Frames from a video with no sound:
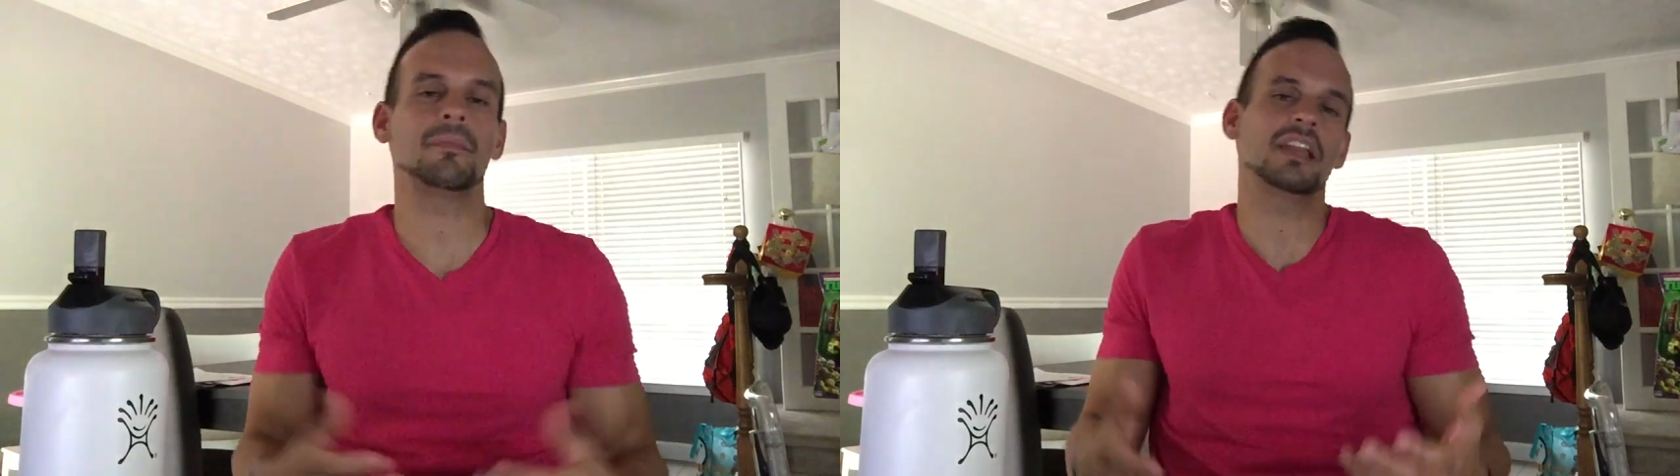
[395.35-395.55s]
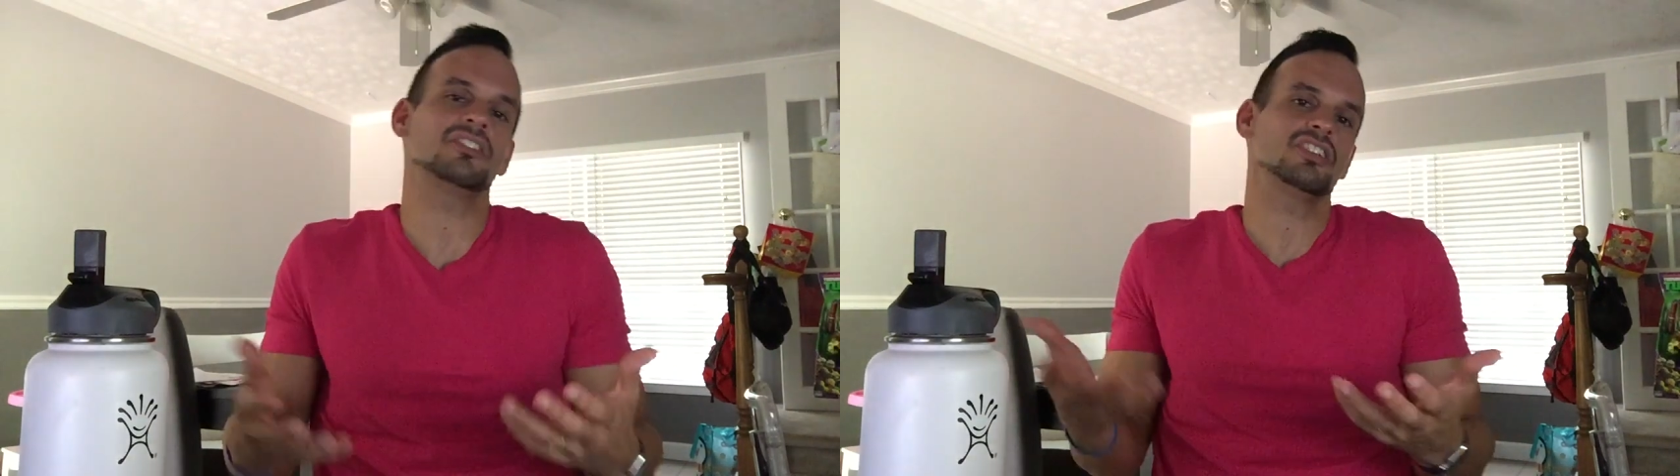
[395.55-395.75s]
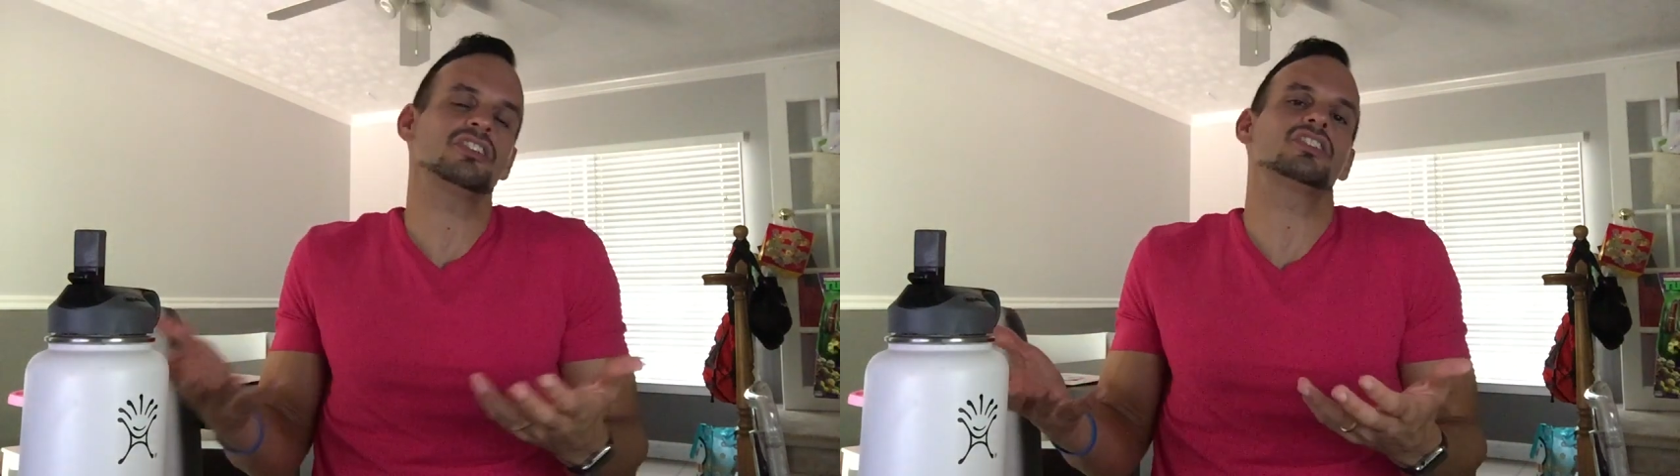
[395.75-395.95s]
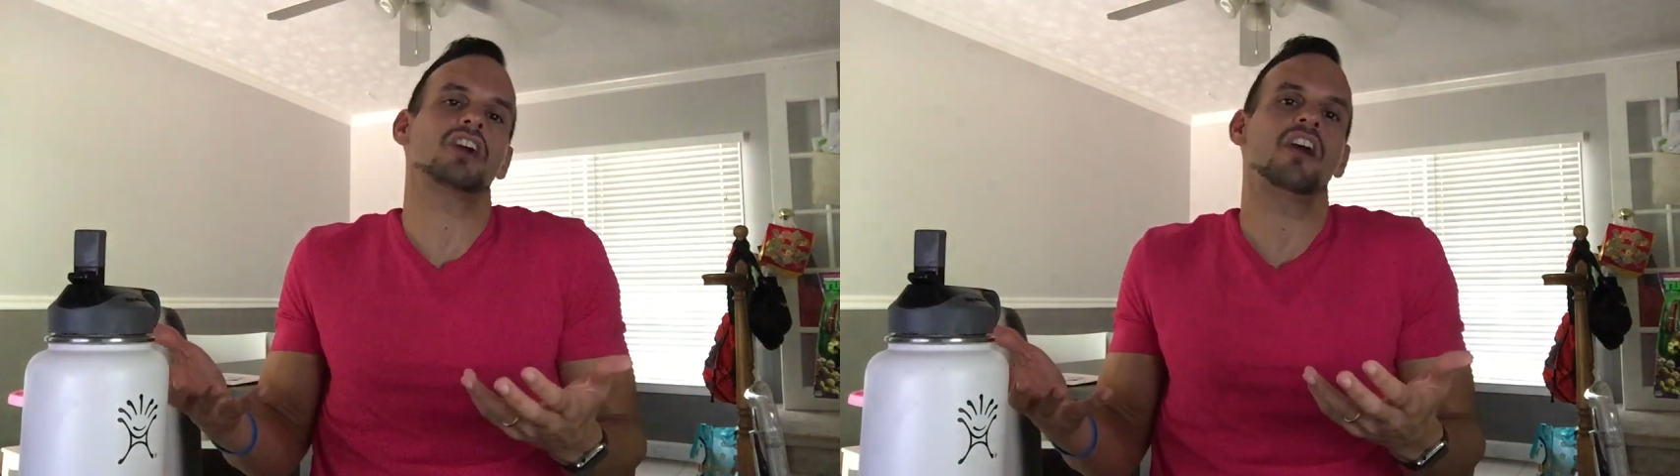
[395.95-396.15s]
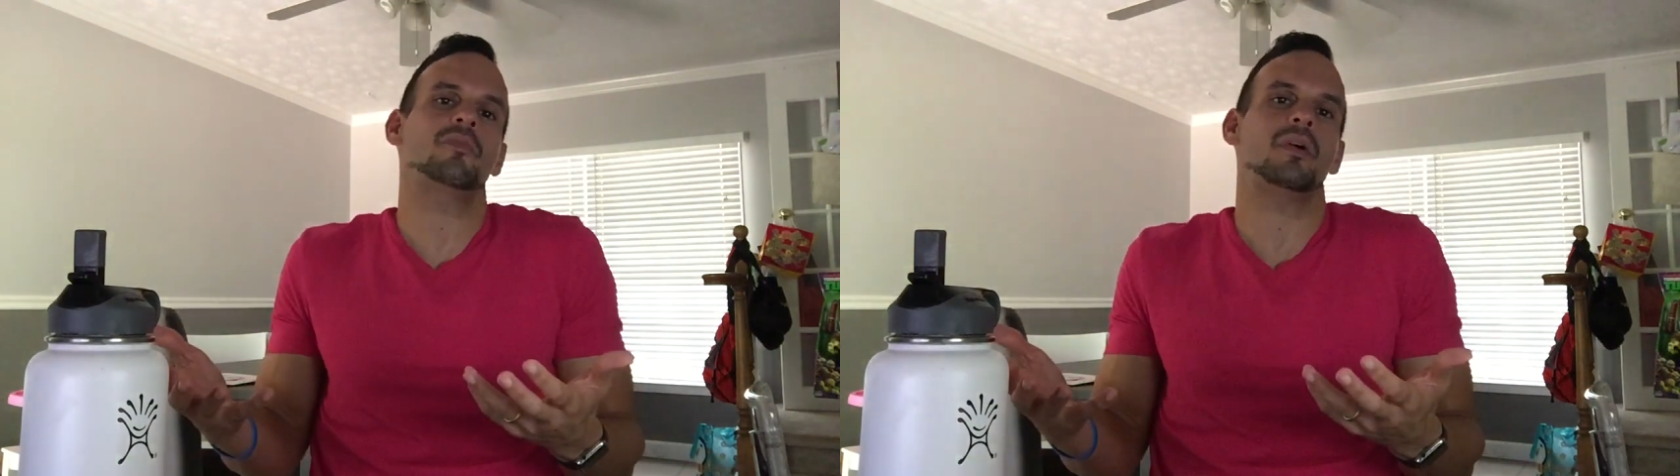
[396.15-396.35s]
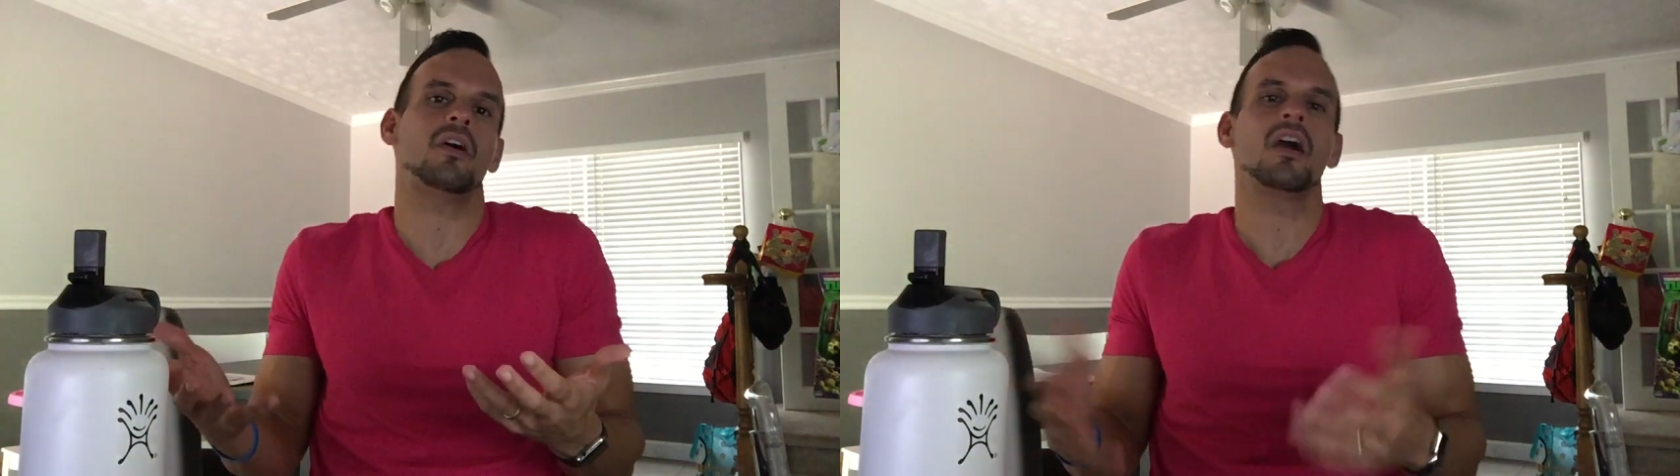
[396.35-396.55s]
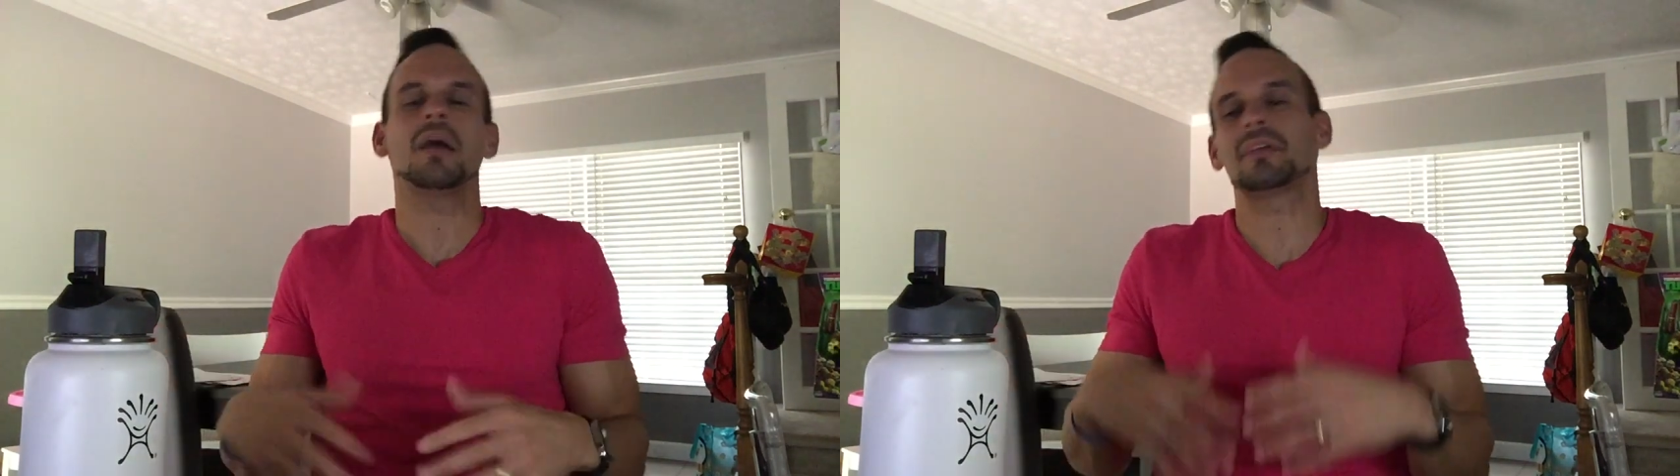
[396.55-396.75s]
I mean, it's just softball,